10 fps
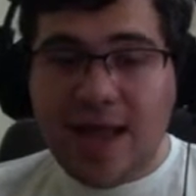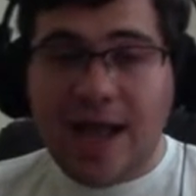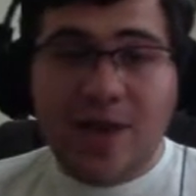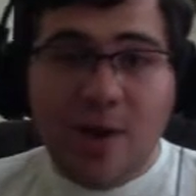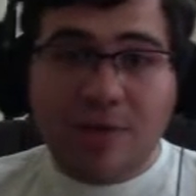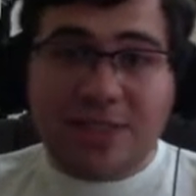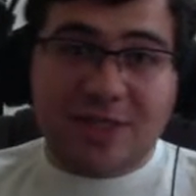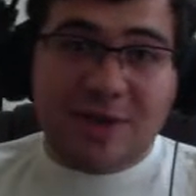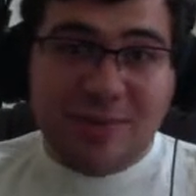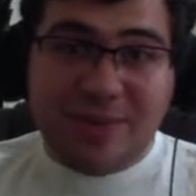I Let know it
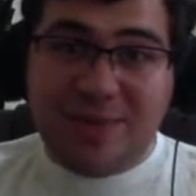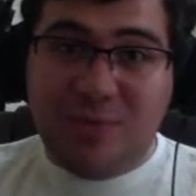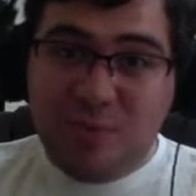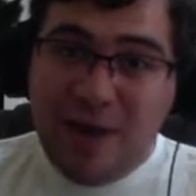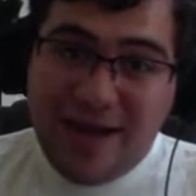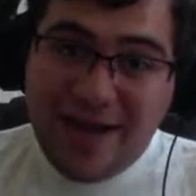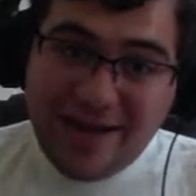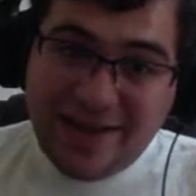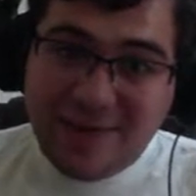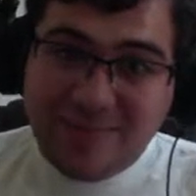started it with a Y.
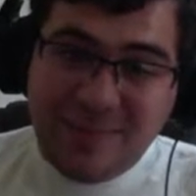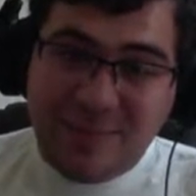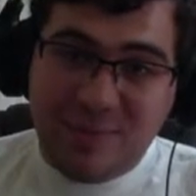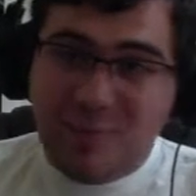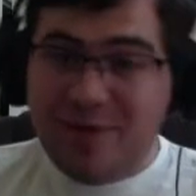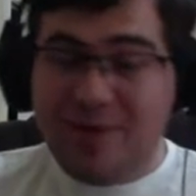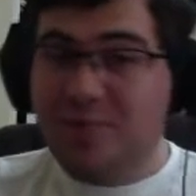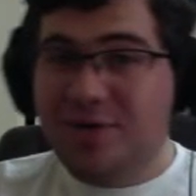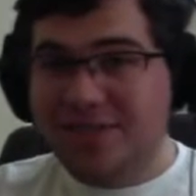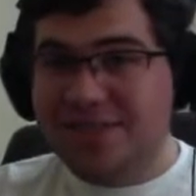I couldn't remember what it
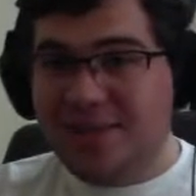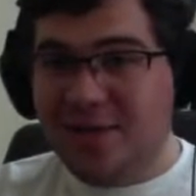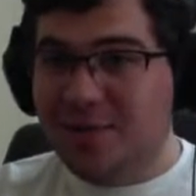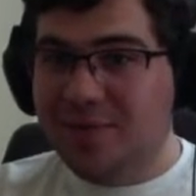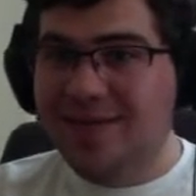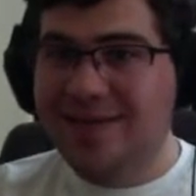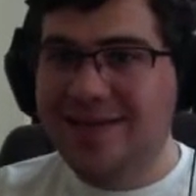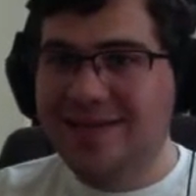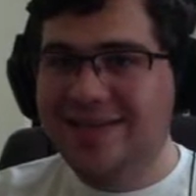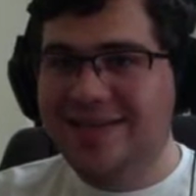was though.
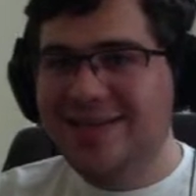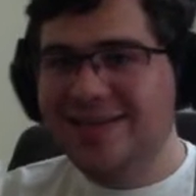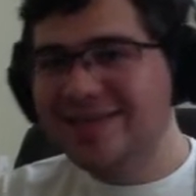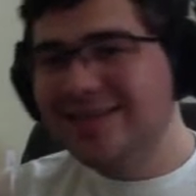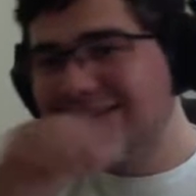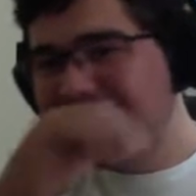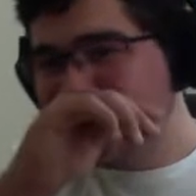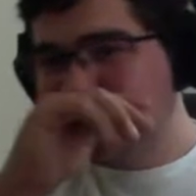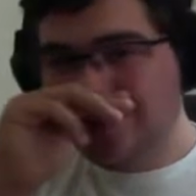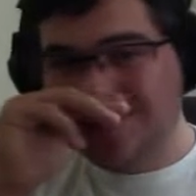I don't
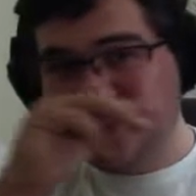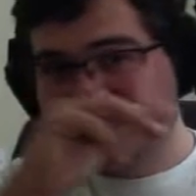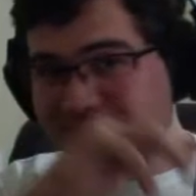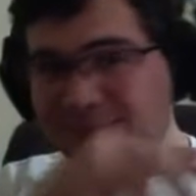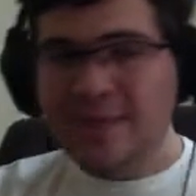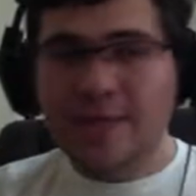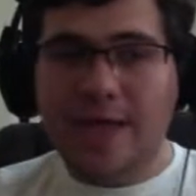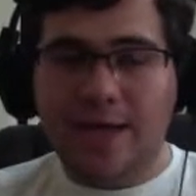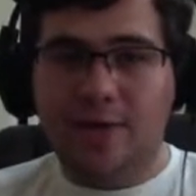know, man. I don't